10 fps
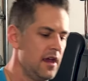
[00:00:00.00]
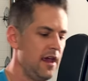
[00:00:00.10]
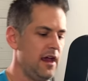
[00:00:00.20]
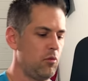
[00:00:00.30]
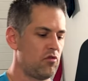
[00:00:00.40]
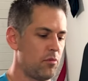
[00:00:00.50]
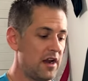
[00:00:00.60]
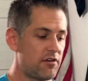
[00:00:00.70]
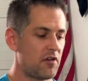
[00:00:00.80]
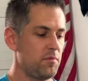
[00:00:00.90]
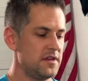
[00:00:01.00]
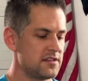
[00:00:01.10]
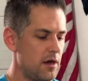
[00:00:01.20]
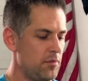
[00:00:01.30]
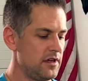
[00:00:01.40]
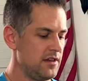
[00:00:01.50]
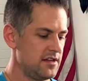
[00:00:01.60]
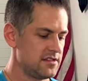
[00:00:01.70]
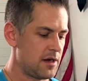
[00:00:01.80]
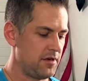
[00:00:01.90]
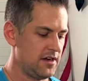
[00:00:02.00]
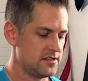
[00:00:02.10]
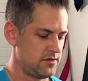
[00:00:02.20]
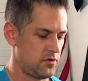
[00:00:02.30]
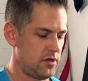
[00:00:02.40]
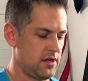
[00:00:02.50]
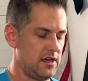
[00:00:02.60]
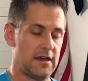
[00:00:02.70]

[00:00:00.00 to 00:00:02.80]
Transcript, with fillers: And from what I've heard from this company, this company doesn't really,